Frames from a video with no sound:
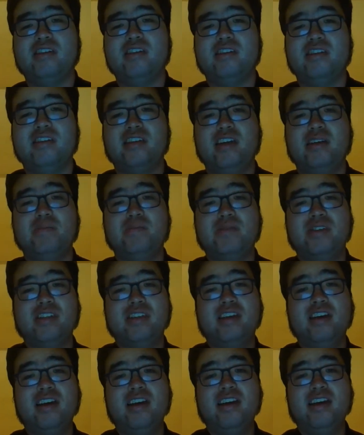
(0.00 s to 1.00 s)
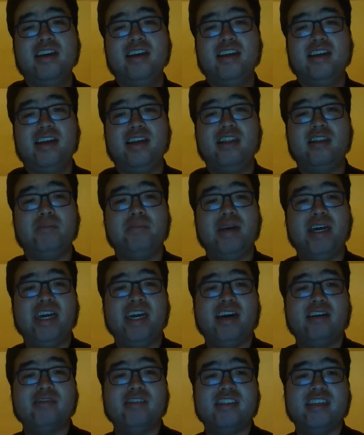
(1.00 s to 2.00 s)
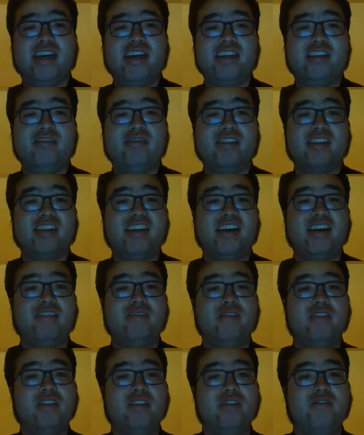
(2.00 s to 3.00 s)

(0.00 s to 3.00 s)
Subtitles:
ships in the bay outside Yorktown.